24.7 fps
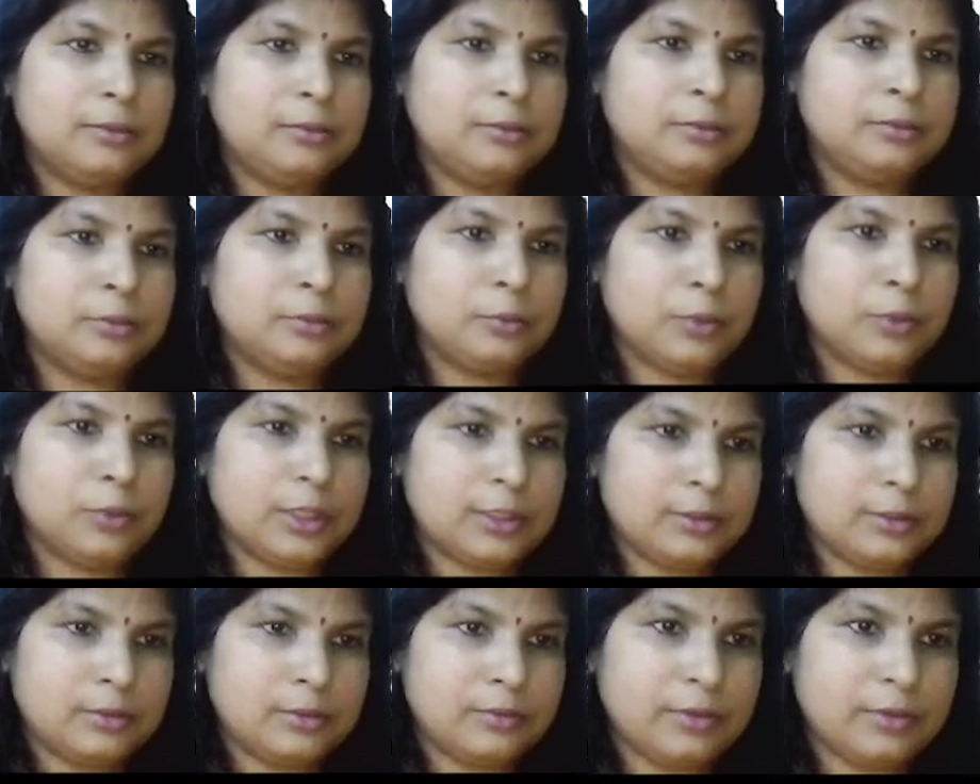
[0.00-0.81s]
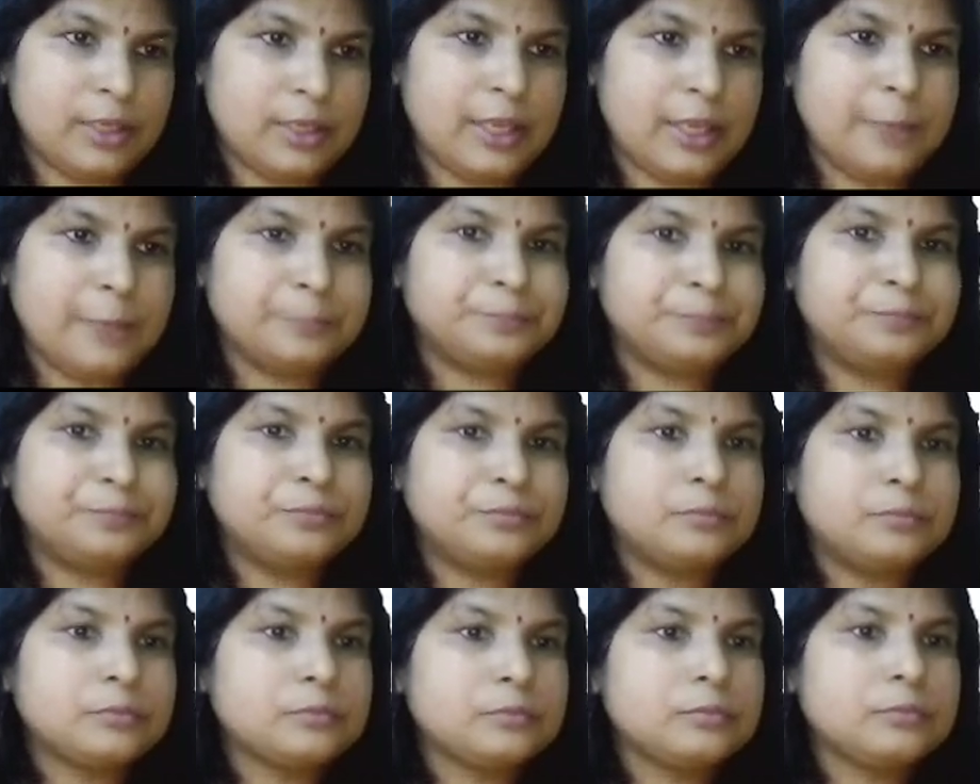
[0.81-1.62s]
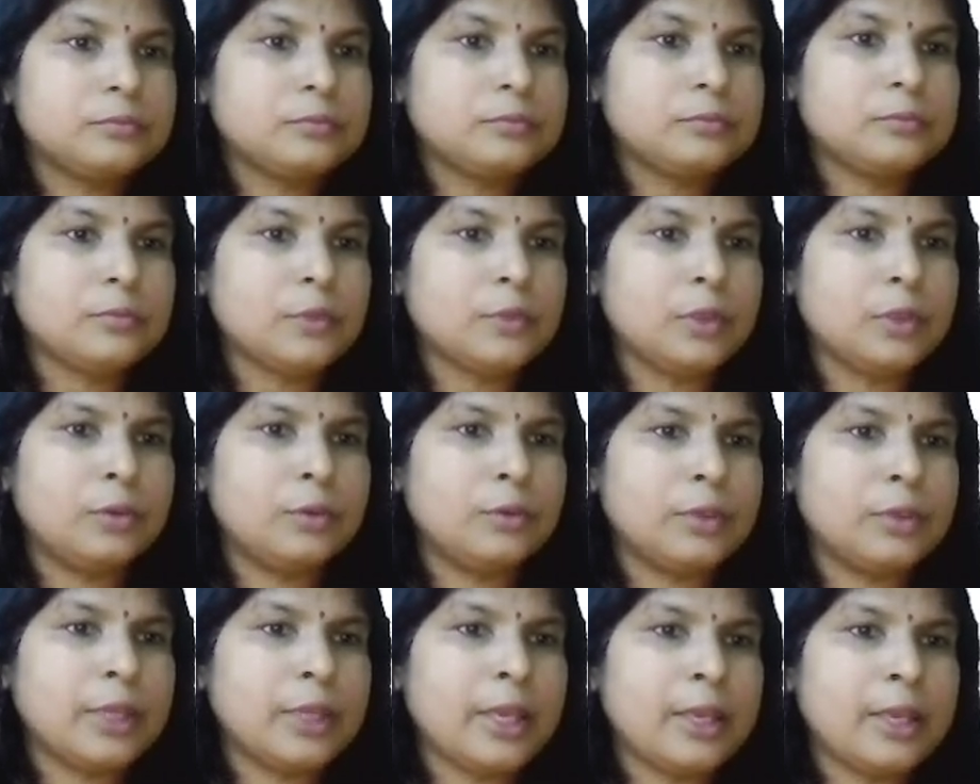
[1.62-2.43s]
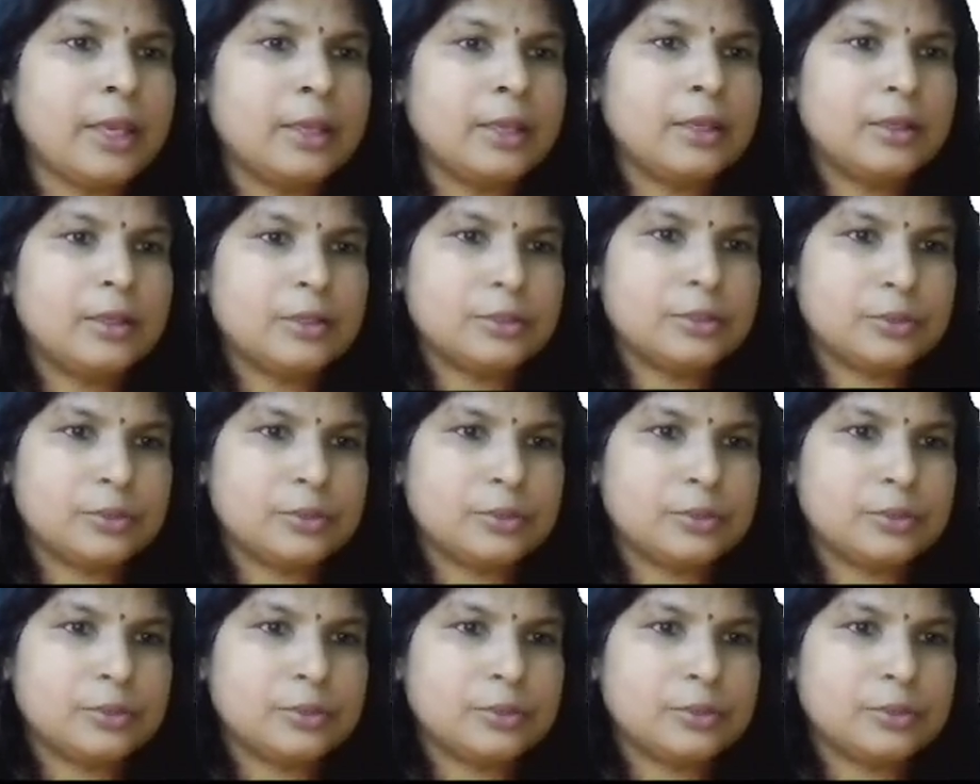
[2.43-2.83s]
with 3. Okay,